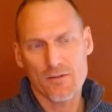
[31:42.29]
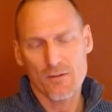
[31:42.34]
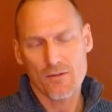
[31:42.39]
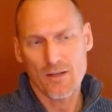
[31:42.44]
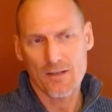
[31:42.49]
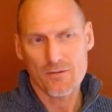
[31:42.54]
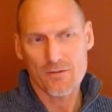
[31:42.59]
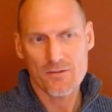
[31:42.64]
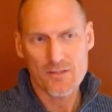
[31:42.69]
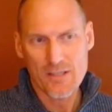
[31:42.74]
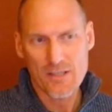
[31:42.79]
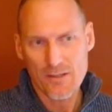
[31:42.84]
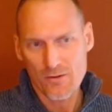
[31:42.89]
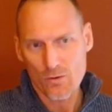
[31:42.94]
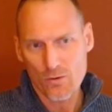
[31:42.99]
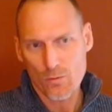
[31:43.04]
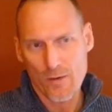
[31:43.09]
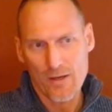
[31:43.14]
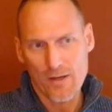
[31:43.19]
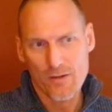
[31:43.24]
Kind of seeing
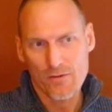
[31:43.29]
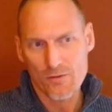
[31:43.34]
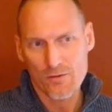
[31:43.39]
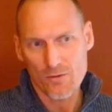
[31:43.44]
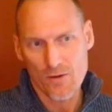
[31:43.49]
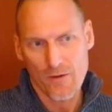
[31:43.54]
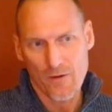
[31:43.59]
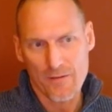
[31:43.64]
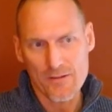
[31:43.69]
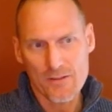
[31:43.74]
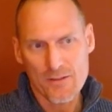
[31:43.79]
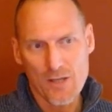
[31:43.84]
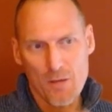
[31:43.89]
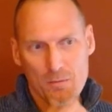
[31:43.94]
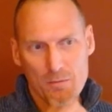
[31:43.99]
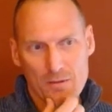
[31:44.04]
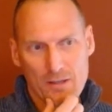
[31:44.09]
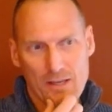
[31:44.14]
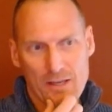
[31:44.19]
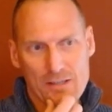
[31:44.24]
your way through all these
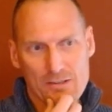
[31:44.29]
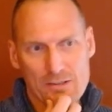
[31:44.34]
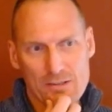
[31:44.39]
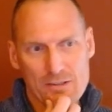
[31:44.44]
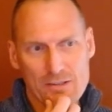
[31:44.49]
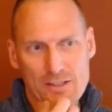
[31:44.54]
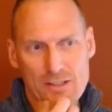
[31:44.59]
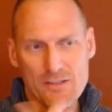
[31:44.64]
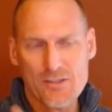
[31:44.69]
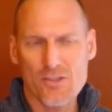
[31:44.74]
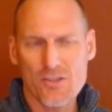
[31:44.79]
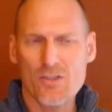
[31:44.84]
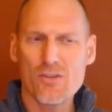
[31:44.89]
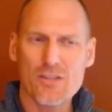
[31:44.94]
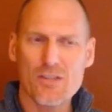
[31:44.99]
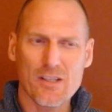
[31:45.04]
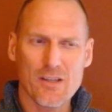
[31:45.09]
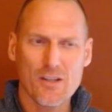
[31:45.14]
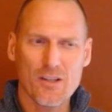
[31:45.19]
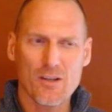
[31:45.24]
complications and
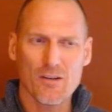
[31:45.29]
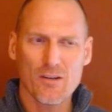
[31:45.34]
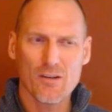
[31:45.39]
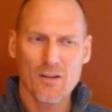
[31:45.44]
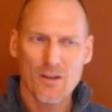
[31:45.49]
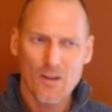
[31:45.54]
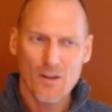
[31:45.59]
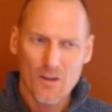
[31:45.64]
choosing the